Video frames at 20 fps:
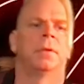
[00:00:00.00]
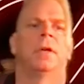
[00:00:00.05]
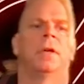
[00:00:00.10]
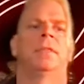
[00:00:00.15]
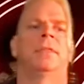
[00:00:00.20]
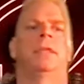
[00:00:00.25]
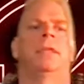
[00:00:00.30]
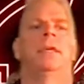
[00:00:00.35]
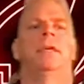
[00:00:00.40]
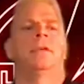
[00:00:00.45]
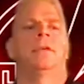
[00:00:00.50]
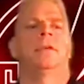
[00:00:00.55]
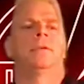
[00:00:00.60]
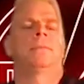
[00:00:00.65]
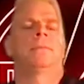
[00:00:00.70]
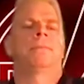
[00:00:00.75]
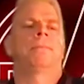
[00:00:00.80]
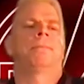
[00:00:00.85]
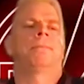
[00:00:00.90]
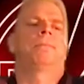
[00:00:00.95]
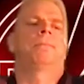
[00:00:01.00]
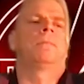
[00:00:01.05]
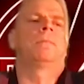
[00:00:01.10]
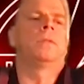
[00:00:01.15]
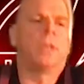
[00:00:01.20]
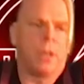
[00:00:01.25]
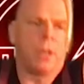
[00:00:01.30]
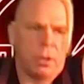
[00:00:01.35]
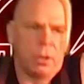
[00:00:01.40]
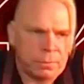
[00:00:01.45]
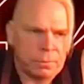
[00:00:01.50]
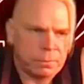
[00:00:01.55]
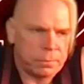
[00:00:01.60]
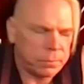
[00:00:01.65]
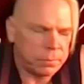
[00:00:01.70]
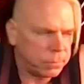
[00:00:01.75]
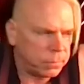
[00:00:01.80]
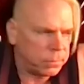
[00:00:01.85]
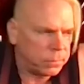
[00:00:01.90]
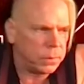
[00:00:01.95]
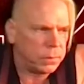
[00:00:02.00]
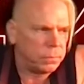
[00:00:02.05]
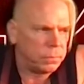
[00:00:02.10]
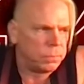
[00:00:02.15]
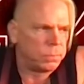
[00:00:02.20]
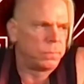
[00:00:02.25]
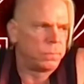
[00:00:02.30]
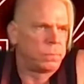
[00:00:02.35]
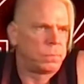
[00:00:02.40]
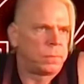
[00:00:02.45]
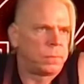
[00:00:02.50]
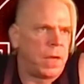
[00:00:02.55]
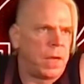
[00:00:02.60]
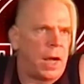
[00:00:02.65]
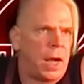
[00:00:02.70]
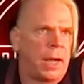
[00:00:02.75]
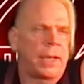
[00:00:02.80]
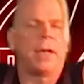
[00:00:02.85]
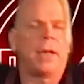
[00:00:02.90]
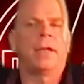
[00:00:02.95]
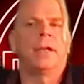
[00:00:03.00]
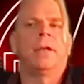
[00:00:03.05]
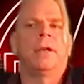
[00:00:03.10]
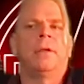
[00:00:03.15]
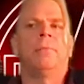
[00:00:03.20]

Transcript: I think, you know, I got into